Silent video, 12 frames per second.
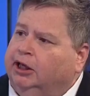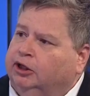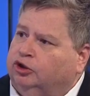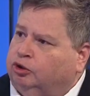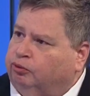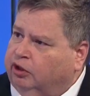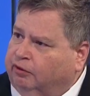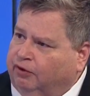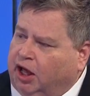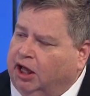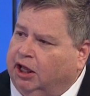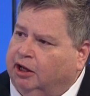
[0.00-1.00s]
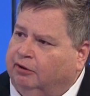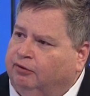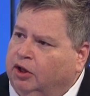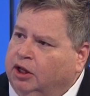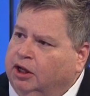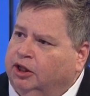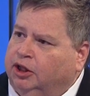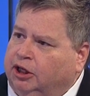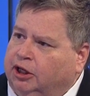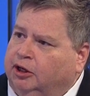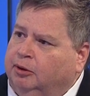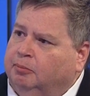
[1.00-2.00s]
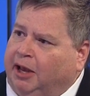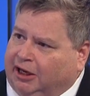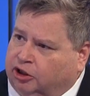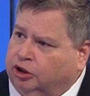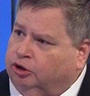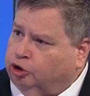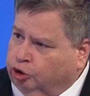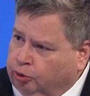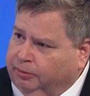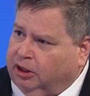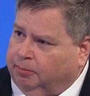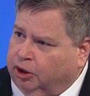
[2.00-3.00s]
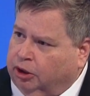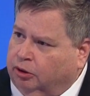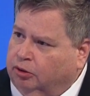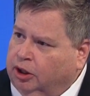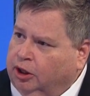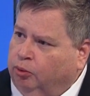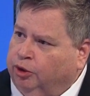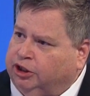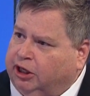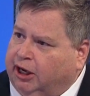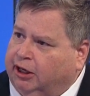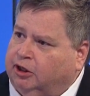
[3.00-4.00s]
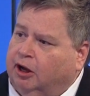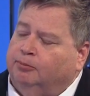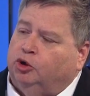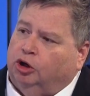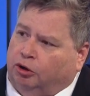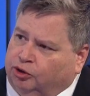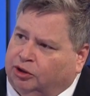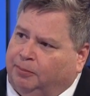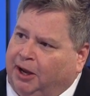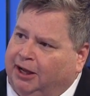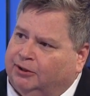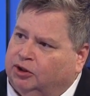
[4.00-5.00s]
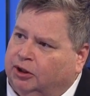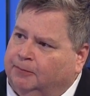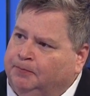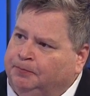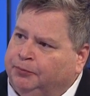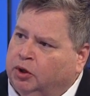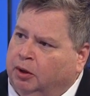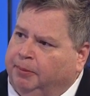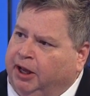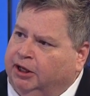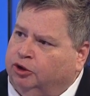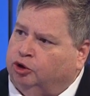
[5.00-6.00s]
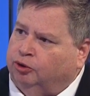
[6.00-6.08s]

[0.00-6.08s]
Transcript: is to revive the Manchin Toomey bill, which had come close to passing uh, in